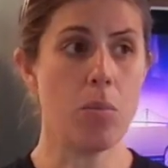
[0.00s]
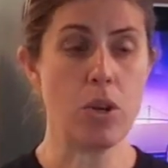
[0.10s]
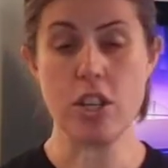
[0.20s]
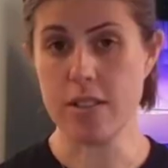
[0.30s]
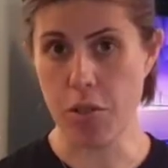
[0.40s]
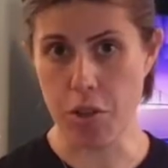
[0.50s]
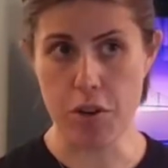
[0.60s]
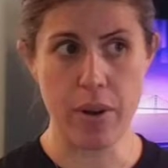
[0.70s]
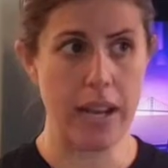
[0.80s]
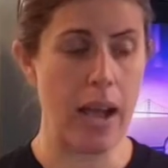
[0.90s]
which he's in
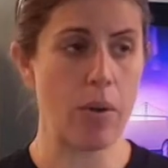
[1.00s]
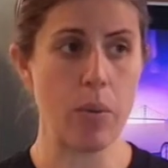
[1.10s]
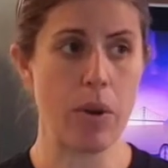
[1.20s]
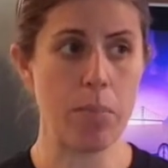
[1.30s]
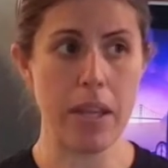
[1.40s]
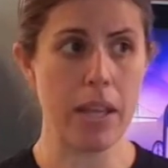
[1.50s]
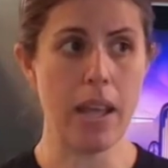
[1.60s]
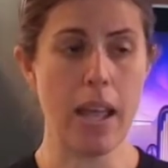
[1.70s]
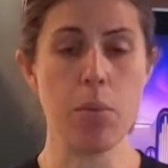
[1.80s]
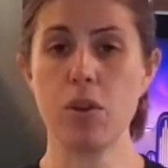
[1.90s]
third right now. He wouldn't be
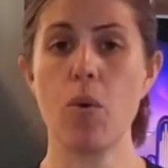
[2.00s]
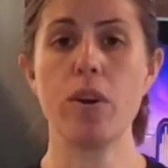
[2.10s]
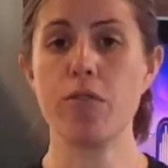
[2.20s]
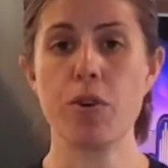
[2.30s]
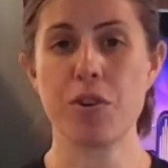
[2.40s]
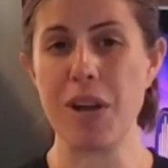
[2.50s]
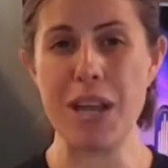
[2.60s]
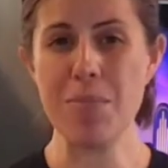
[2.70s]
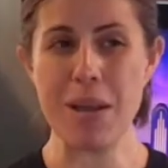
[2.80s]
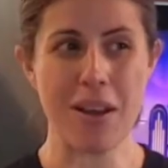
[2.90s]
able to go into fourth
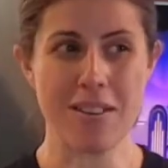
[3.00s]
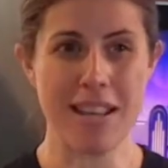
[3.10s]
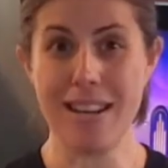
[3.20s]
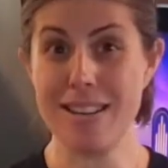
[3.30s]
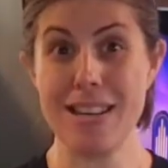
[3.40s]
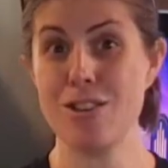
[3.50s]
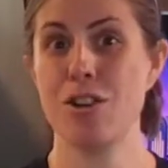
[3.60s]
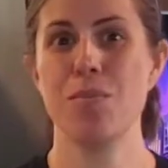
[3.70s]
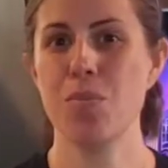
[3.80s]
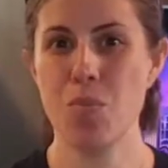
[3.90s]
grade because I didn't teach
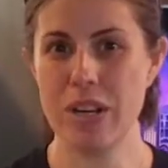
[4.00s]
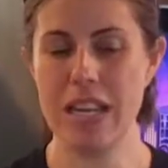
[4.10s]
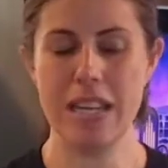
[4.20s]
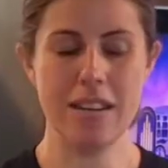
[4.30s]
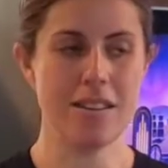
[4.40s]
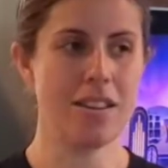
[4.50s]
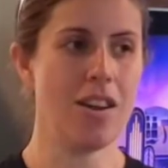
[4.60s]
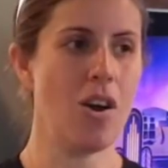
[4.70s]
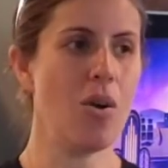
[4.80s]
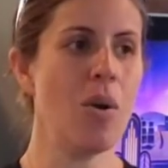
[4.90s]
him what he needed to
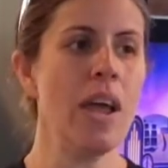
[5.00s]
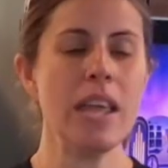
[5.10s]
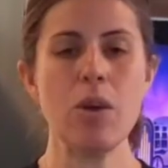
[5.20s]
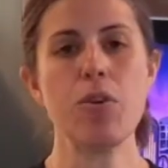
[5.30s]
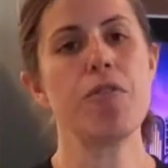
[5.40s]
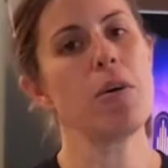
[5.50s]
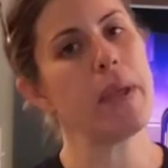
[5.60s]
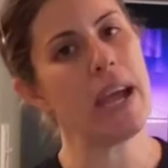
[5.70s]
know. He would fall